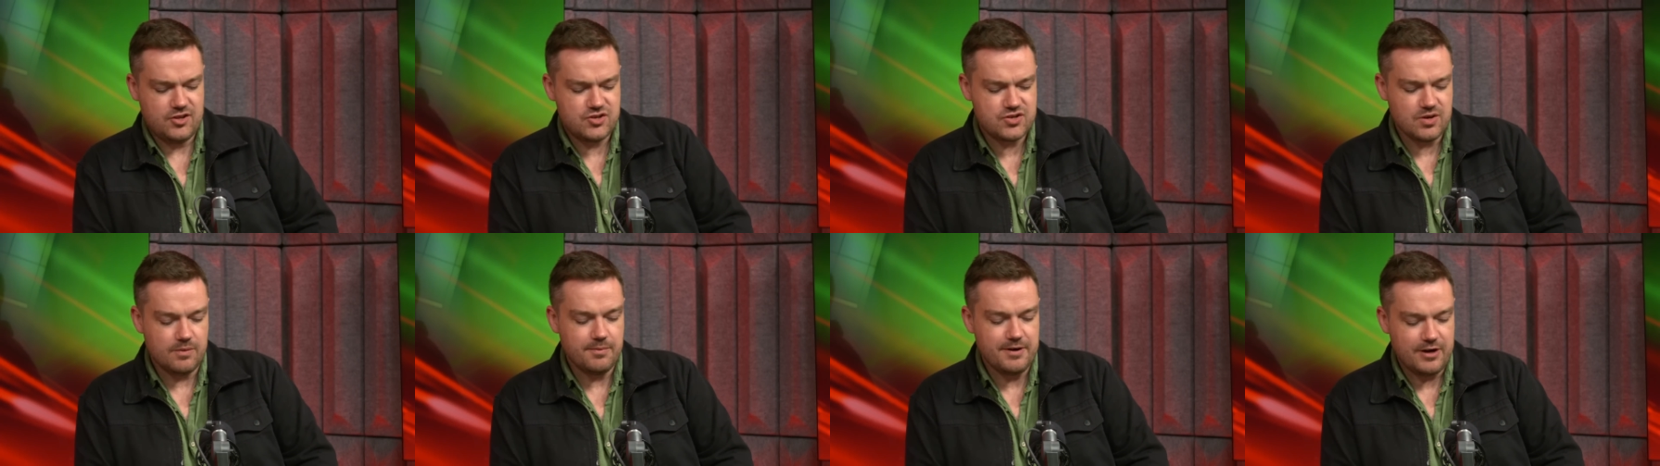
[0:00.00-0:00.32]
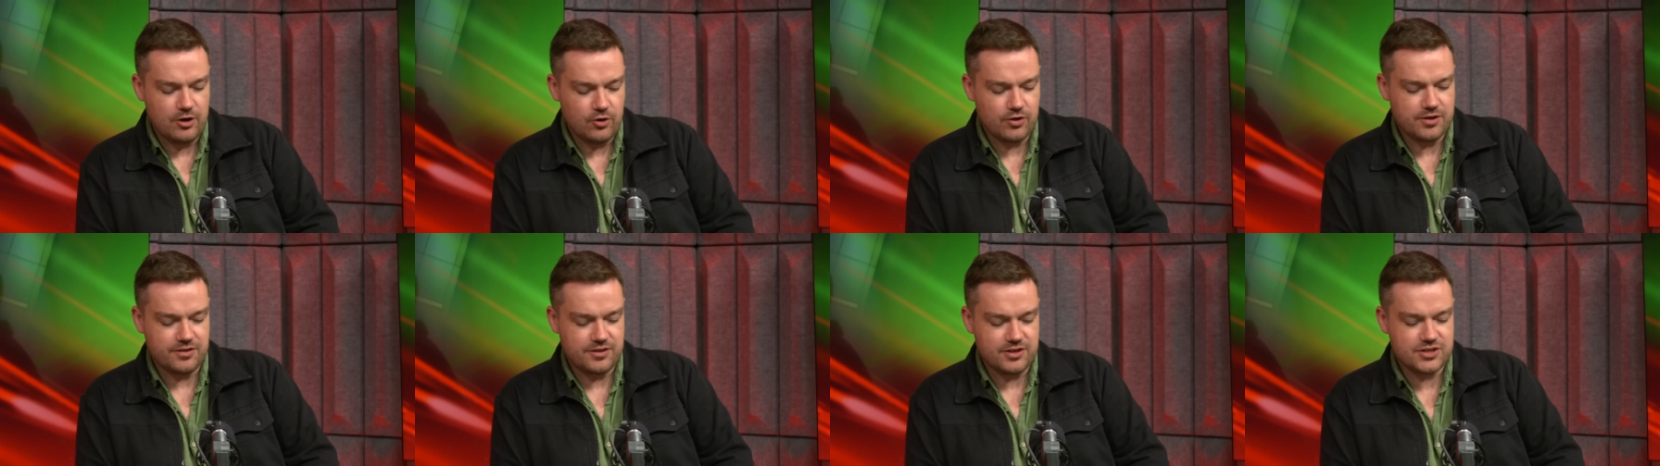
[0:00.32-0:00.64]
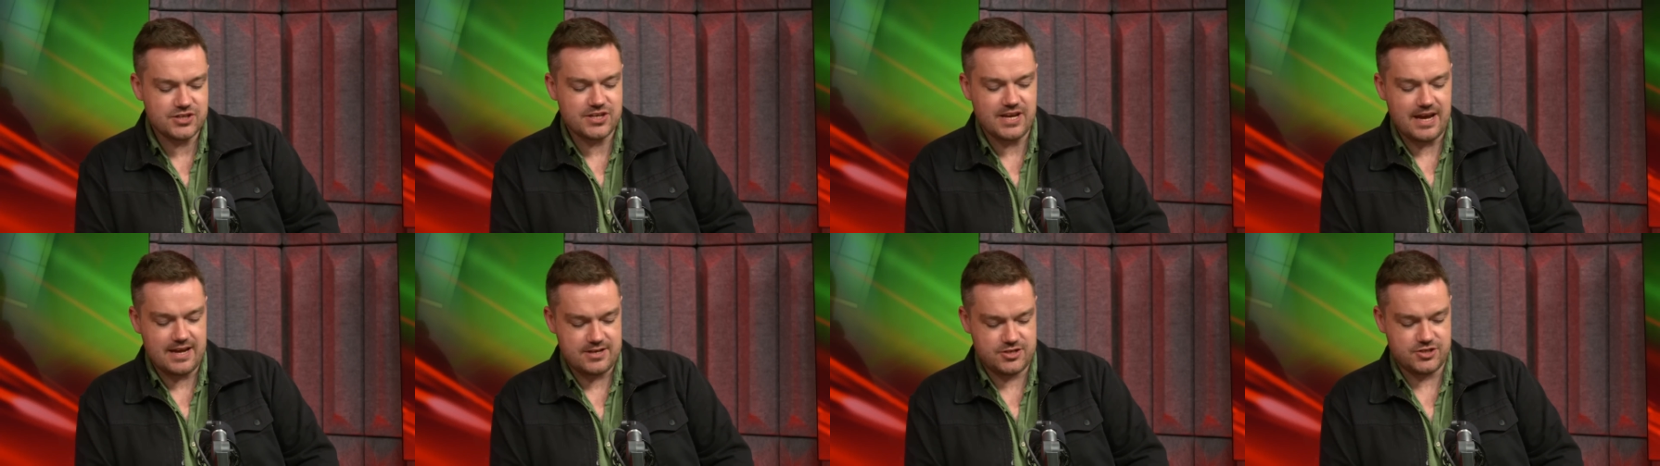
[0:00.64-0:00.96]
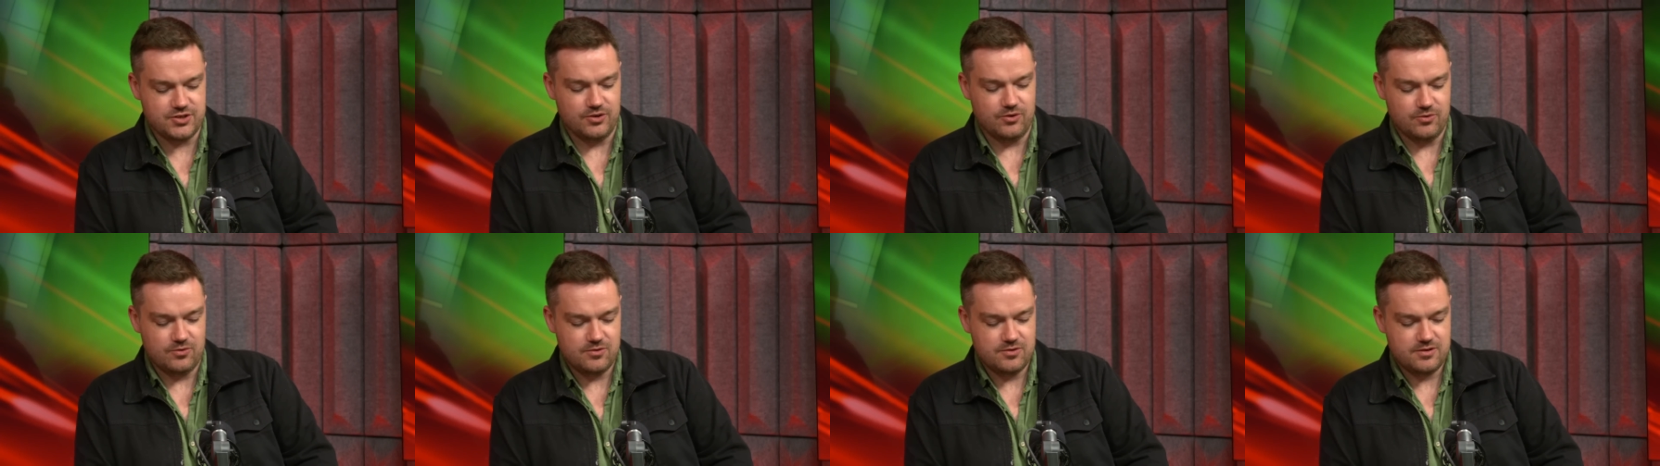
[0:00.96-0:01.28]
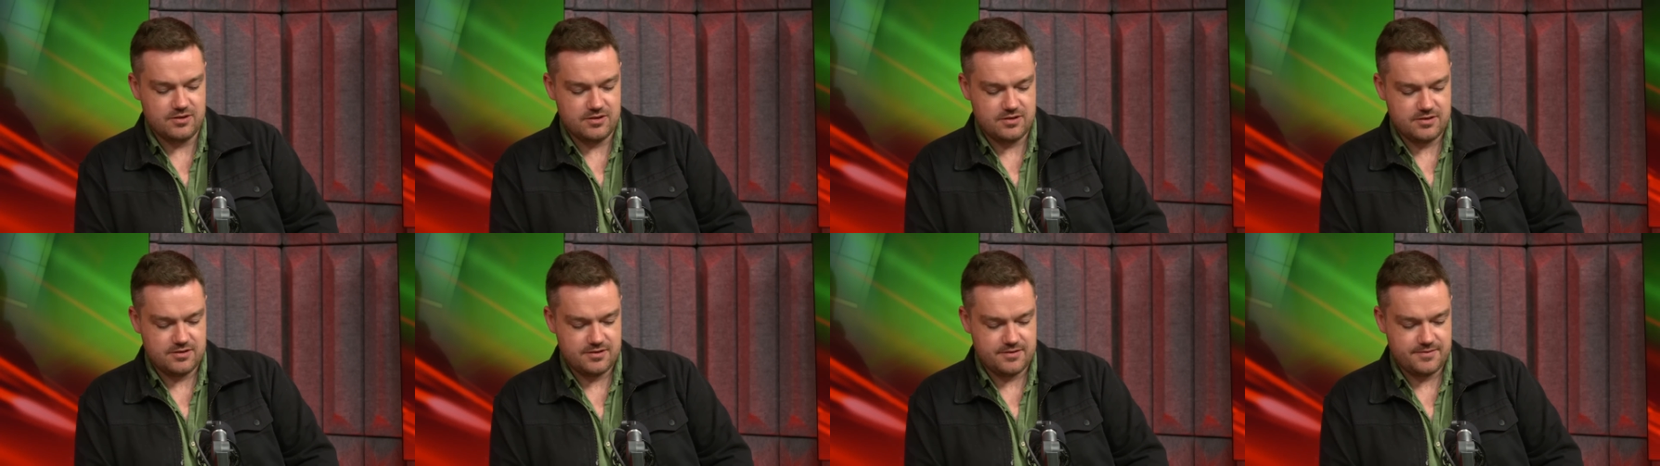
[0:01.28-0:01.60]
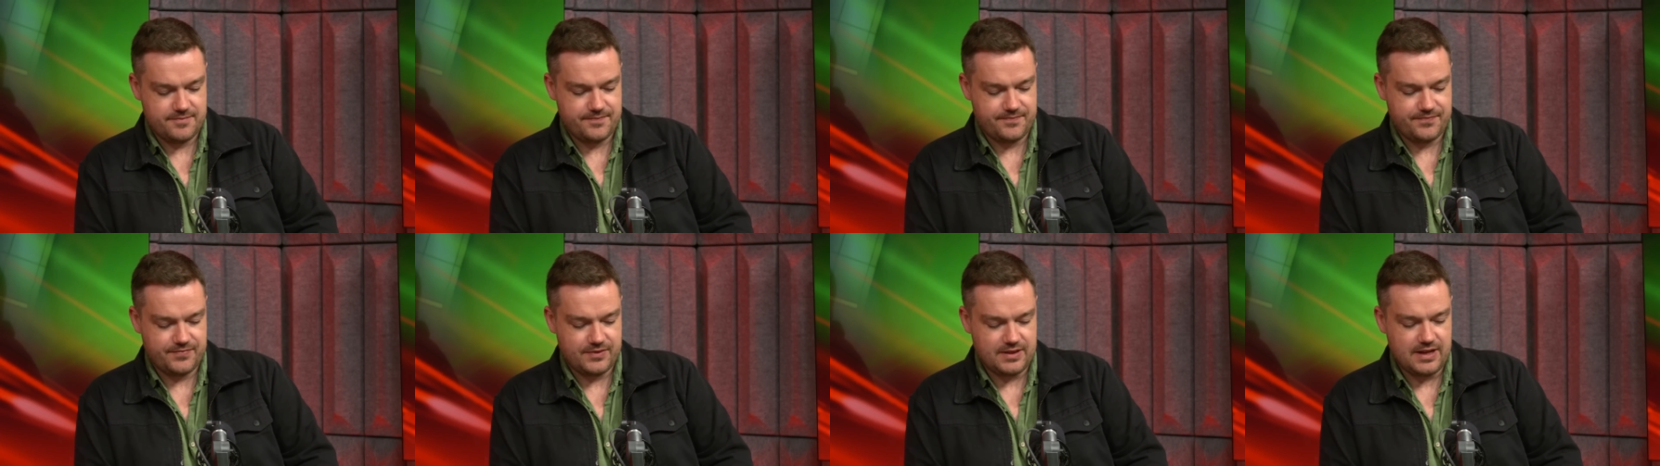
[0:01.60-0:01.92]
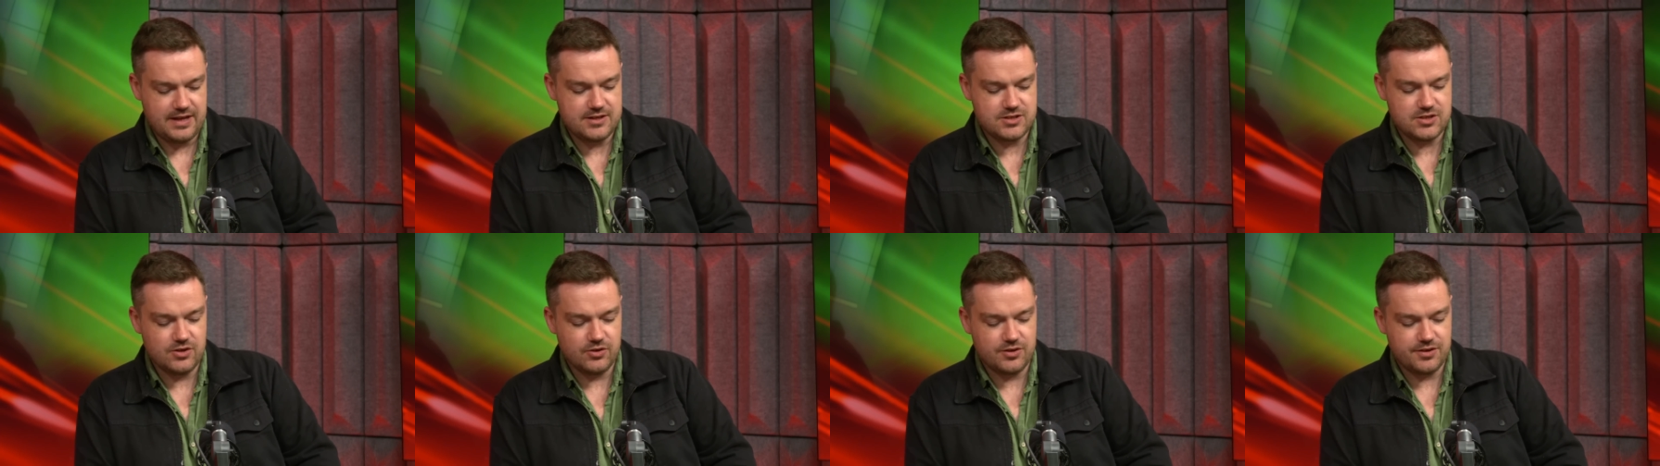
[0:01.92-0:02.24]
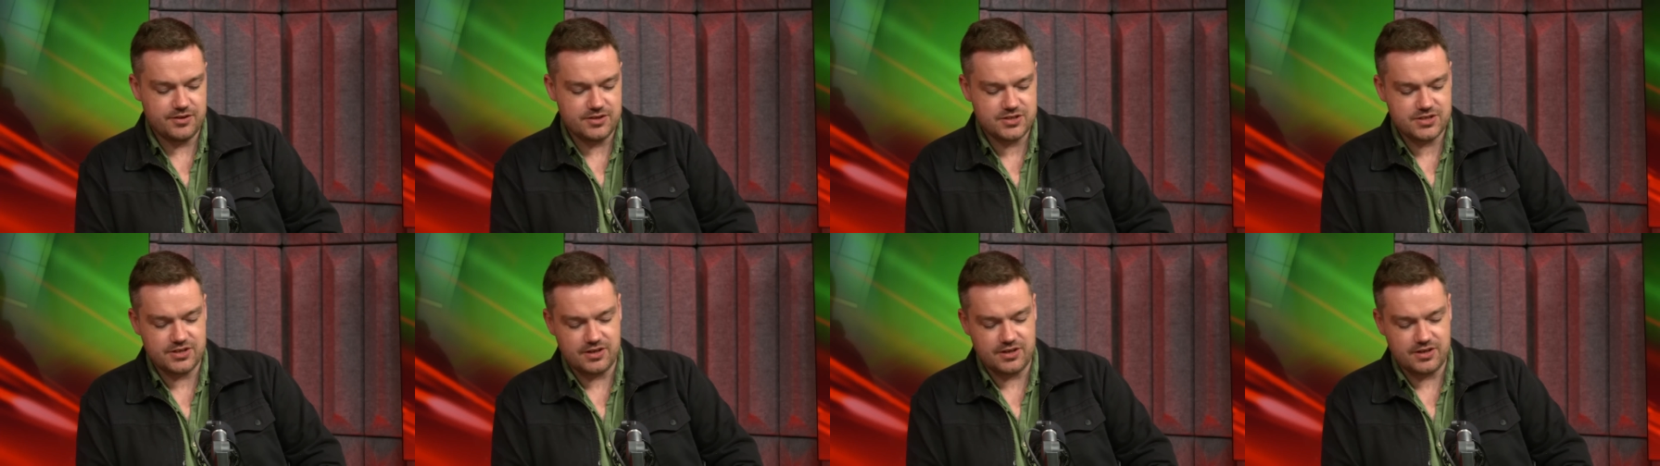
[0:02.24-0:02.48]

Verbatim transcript: Do you want me to look at the schedule? Yeah, let's do that. Let's get it up. Look at this.